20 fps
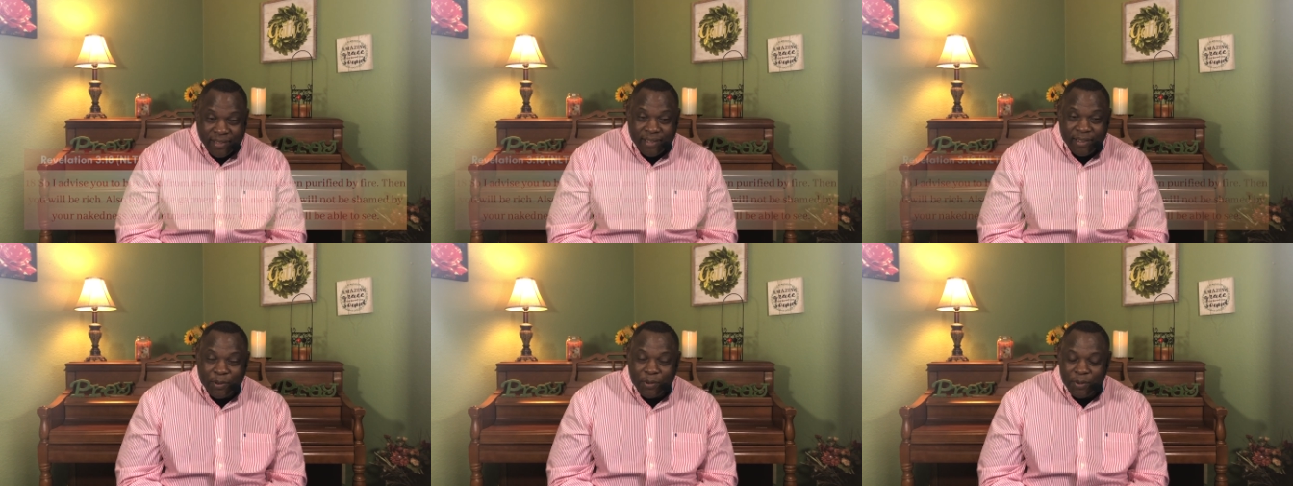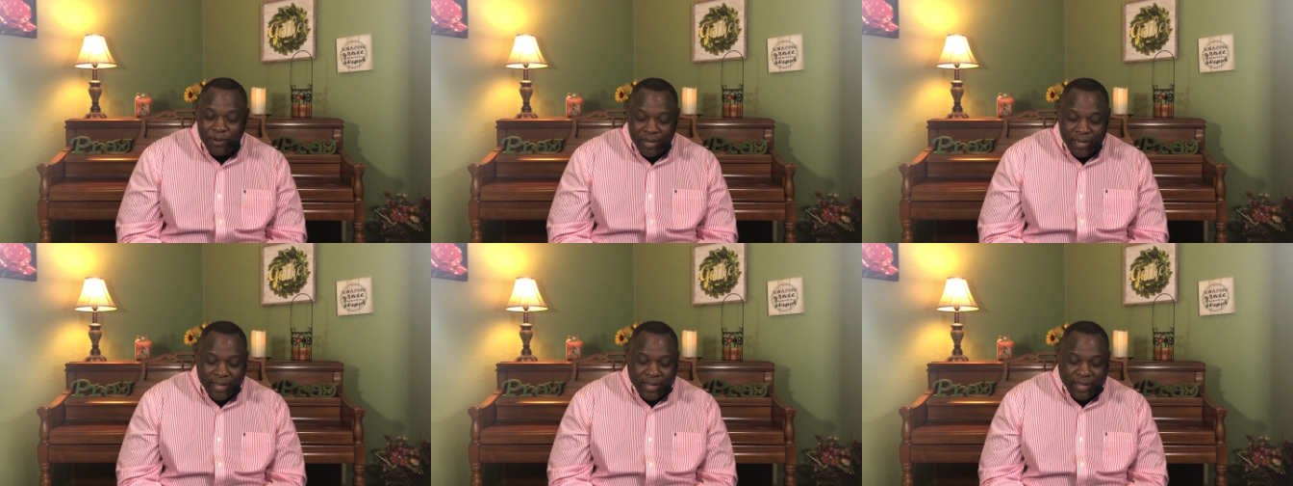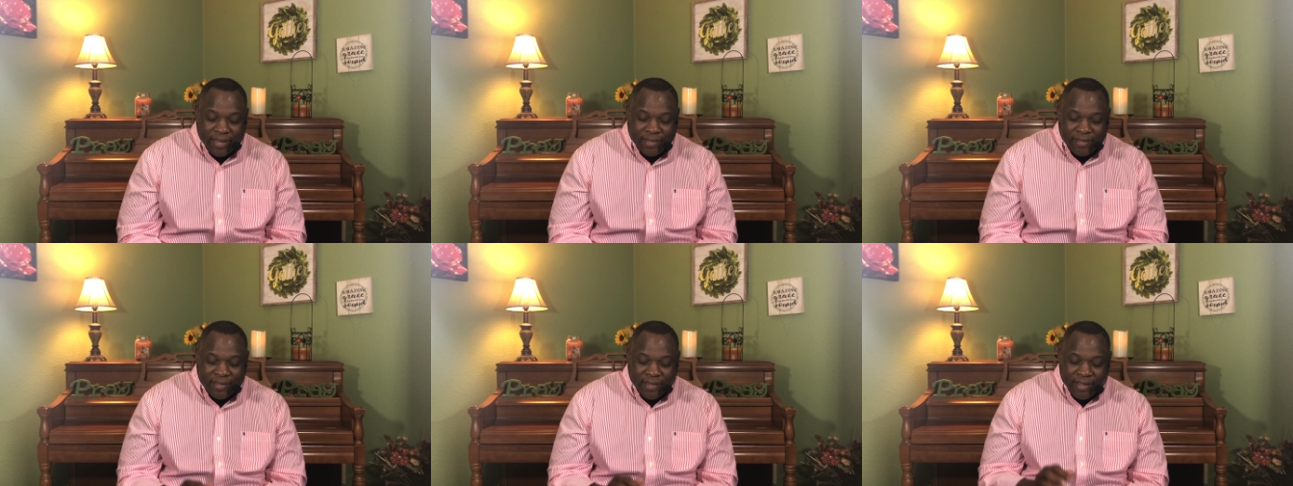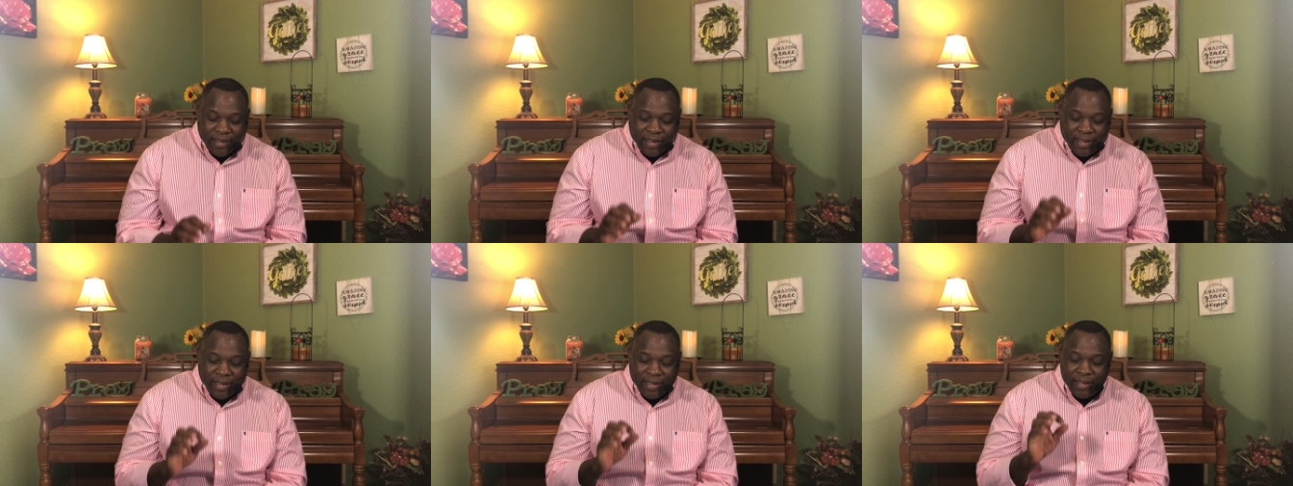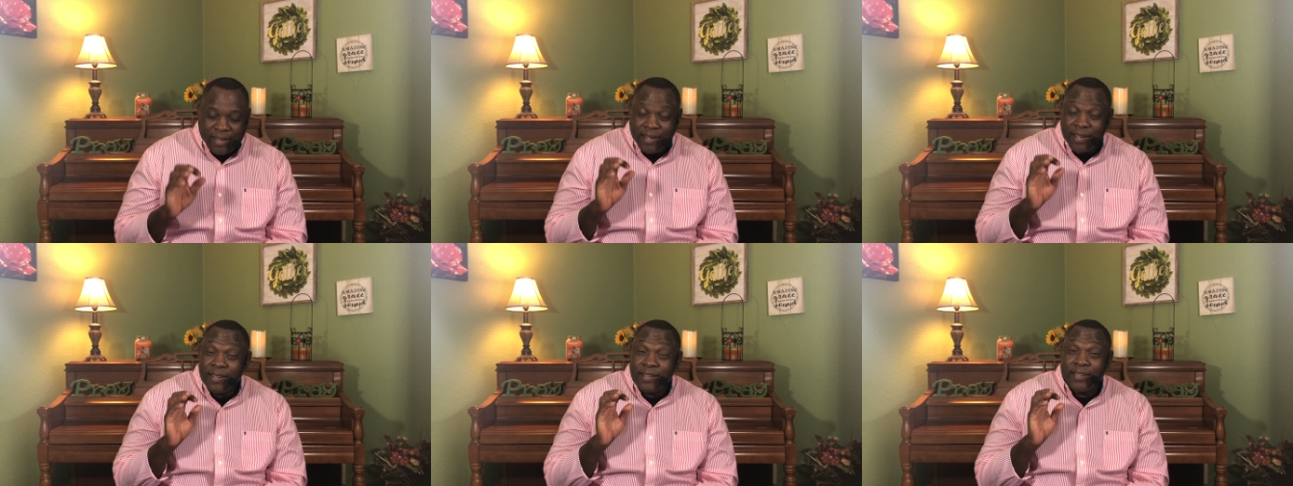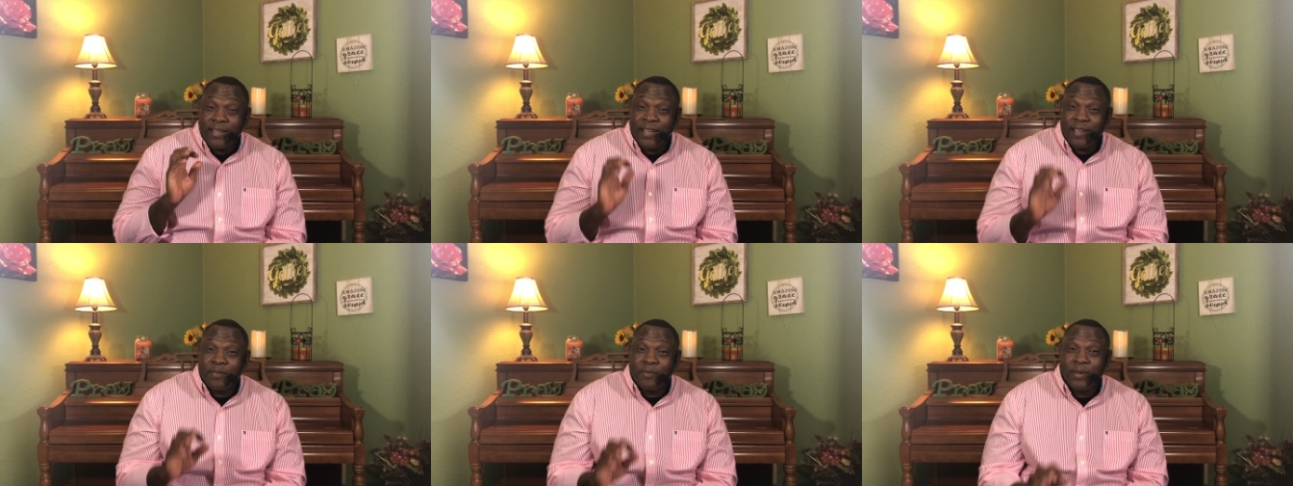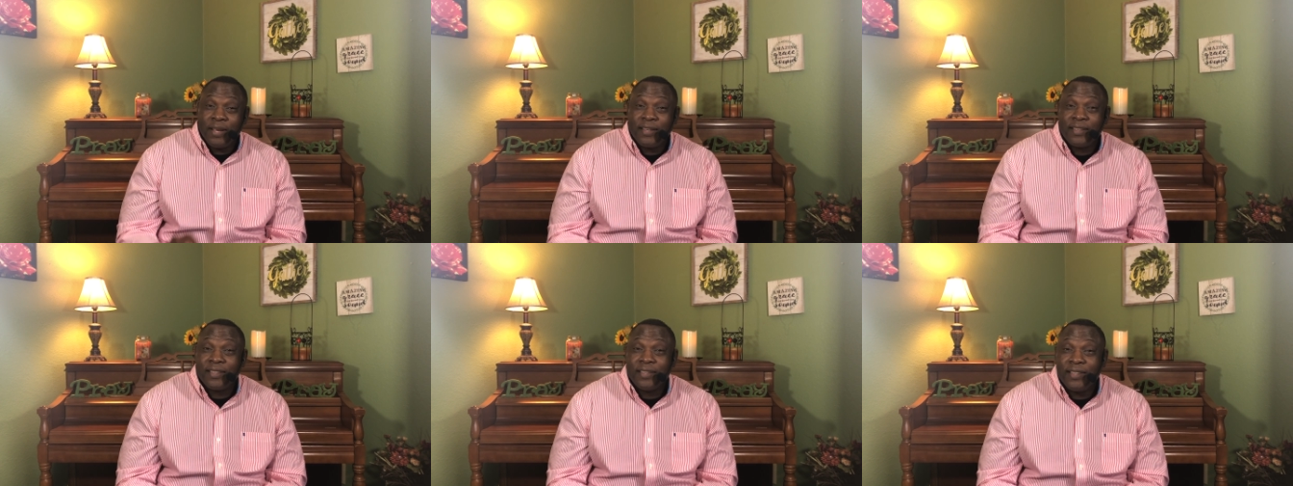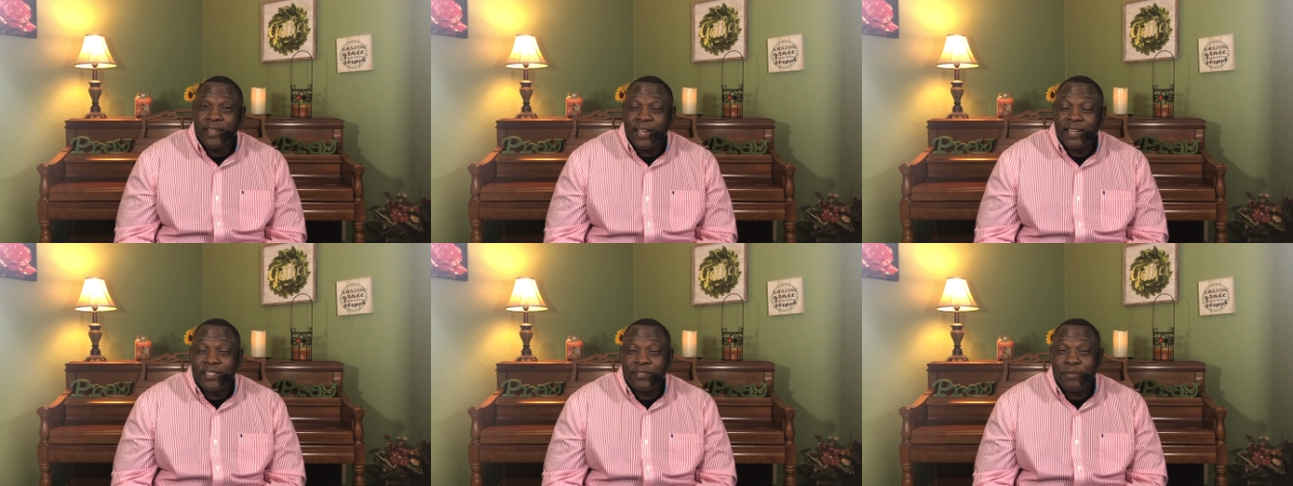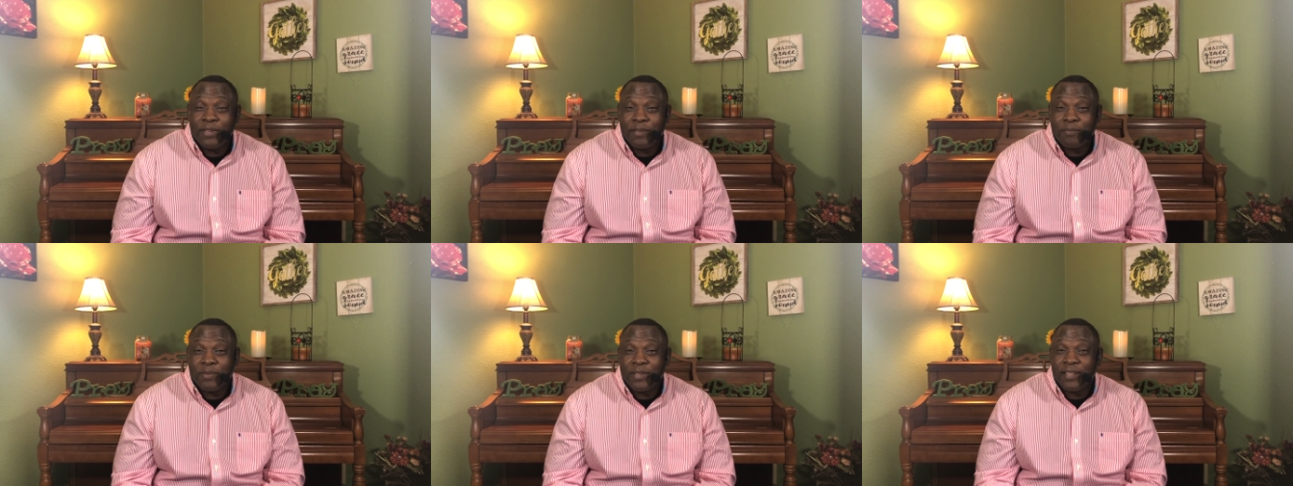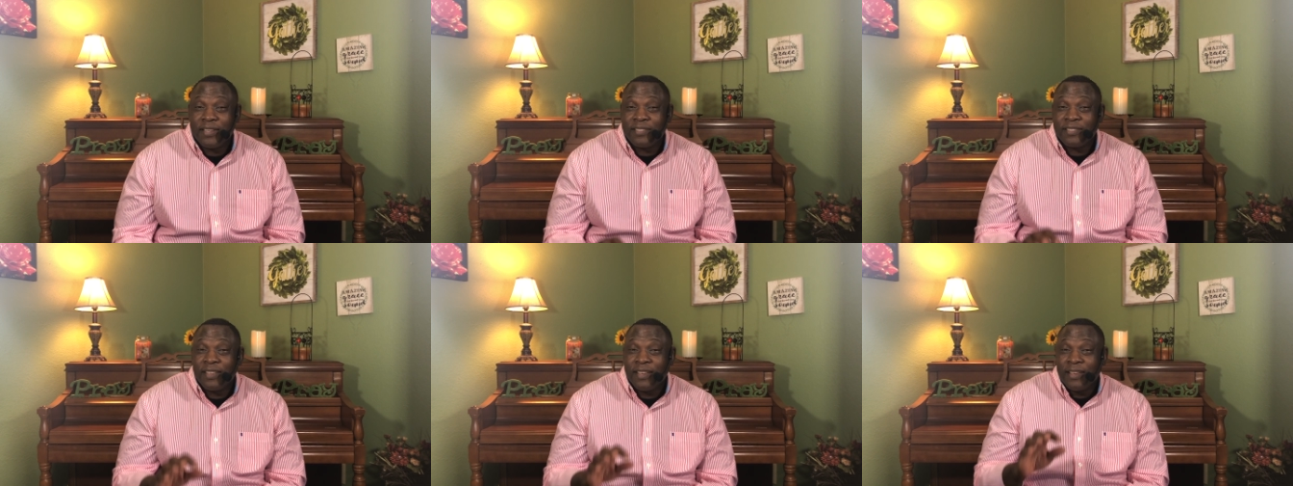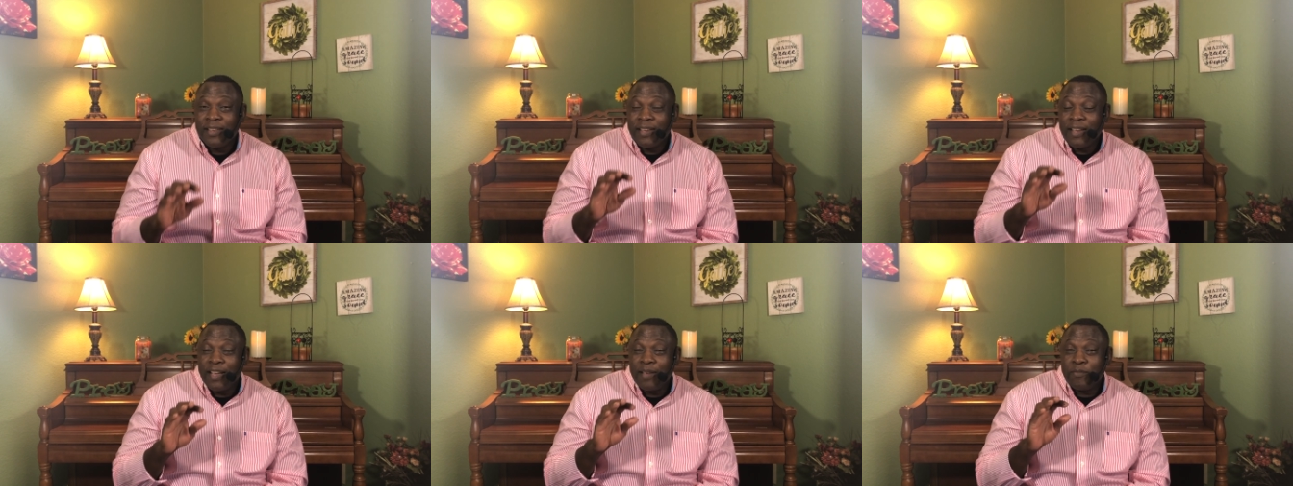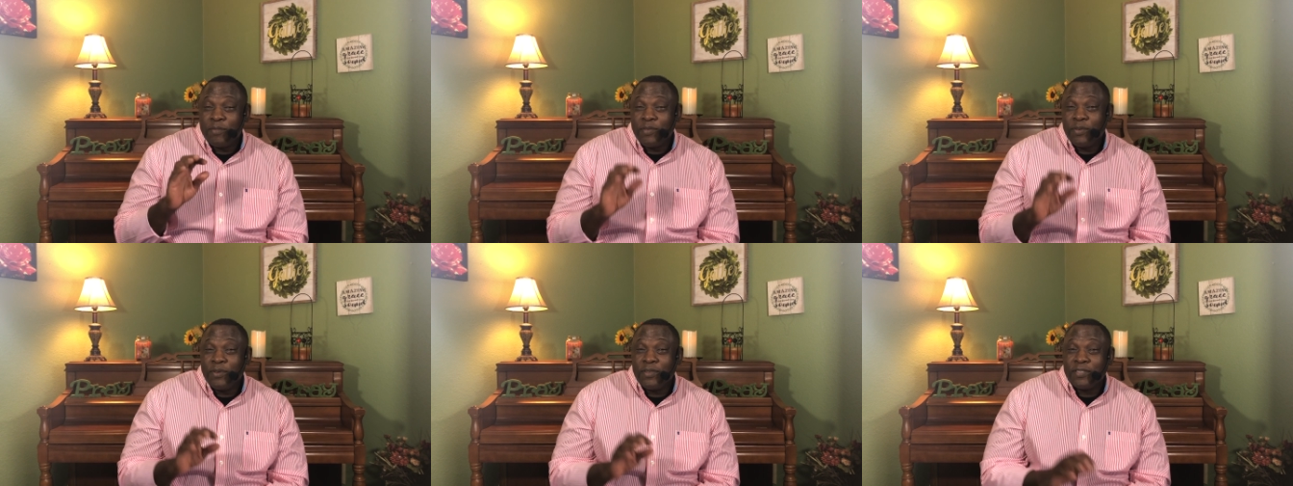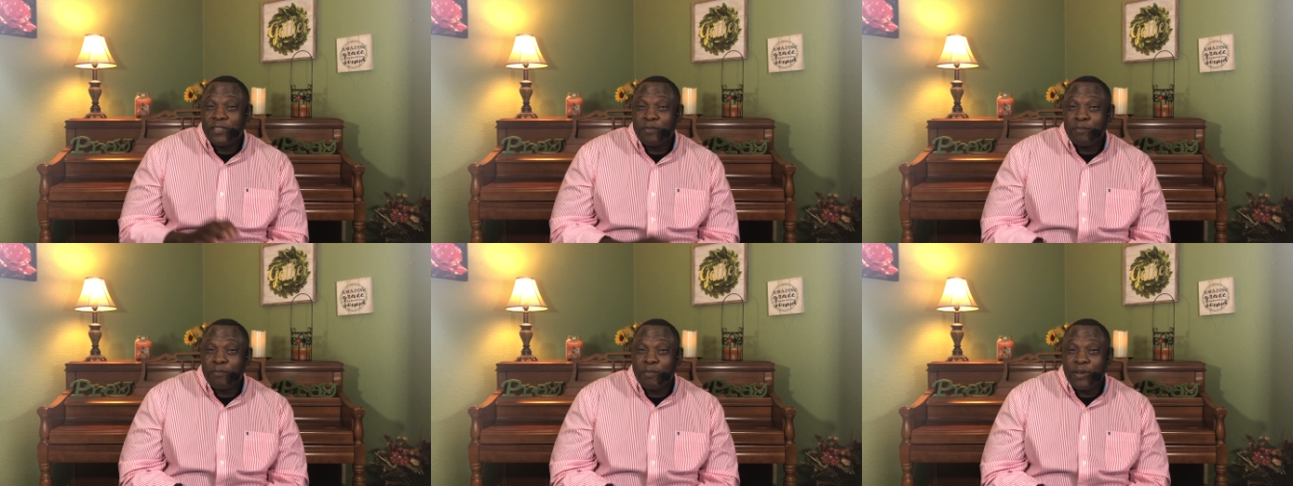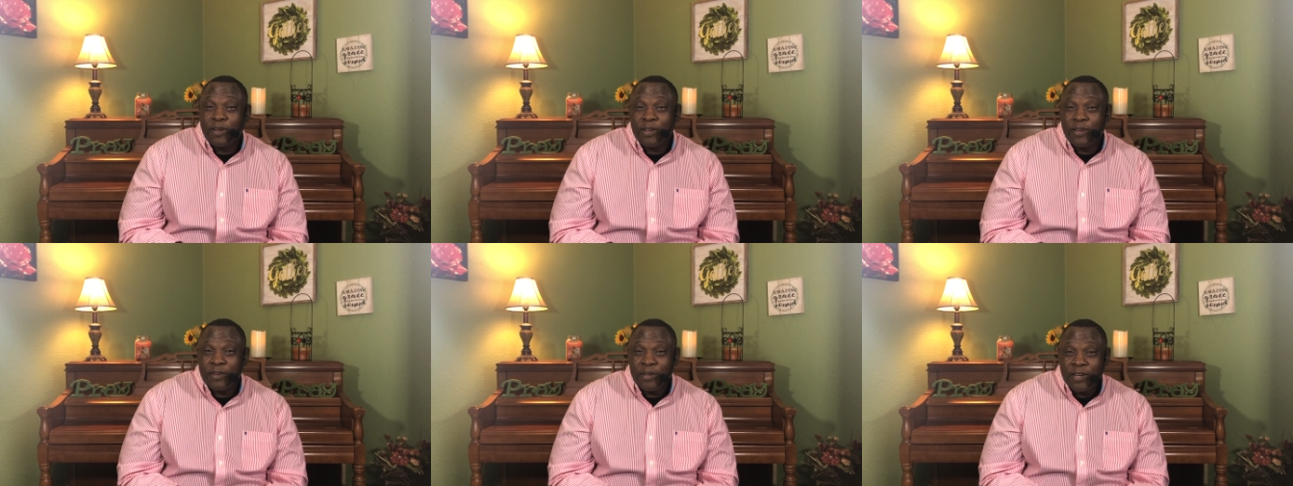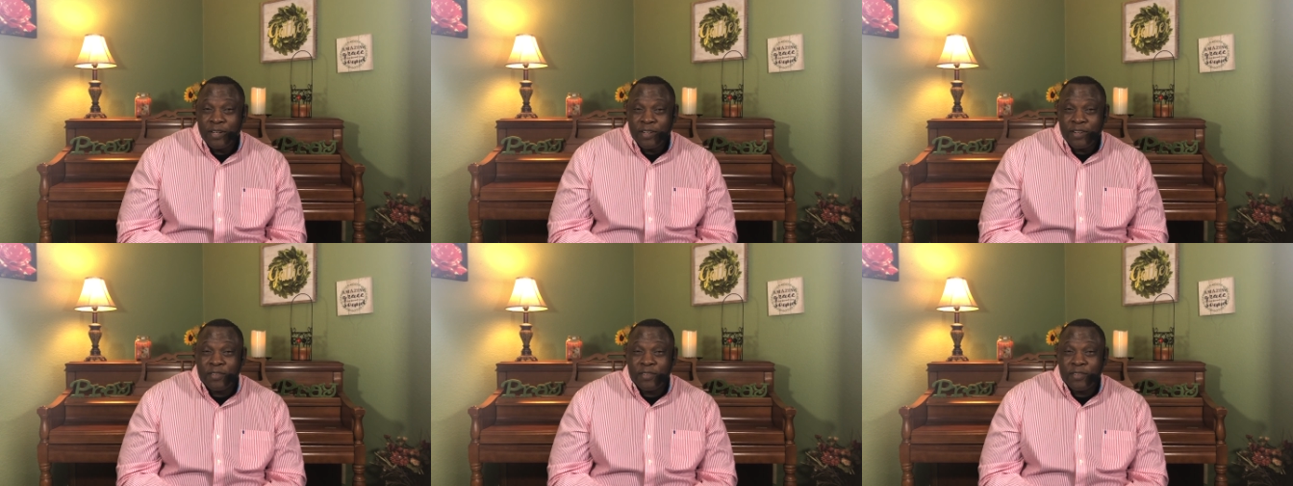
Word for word: Oh, I, I, I, I can't wait to next week because I'm going to uh,